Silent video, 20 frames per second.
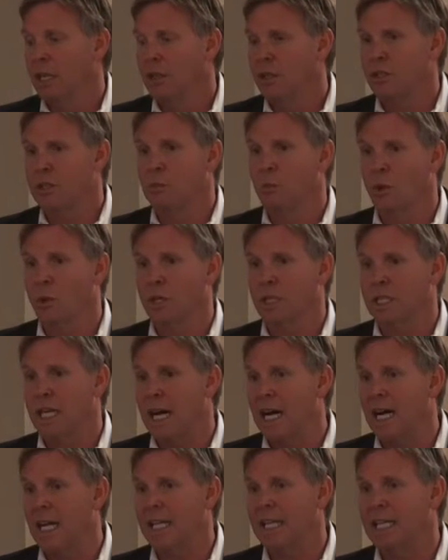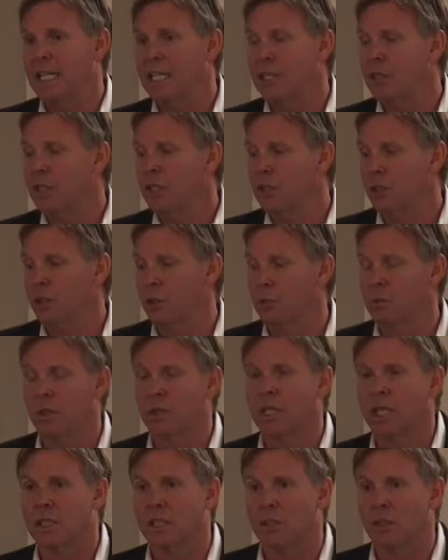there's more dye in the tumor
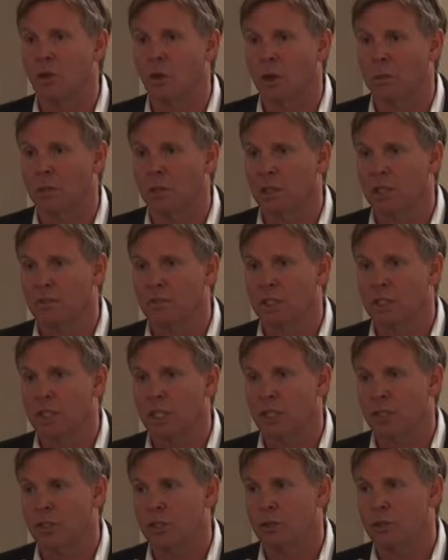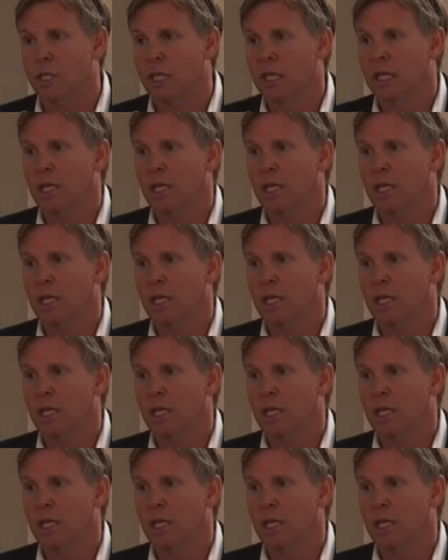than the normal liver tissue.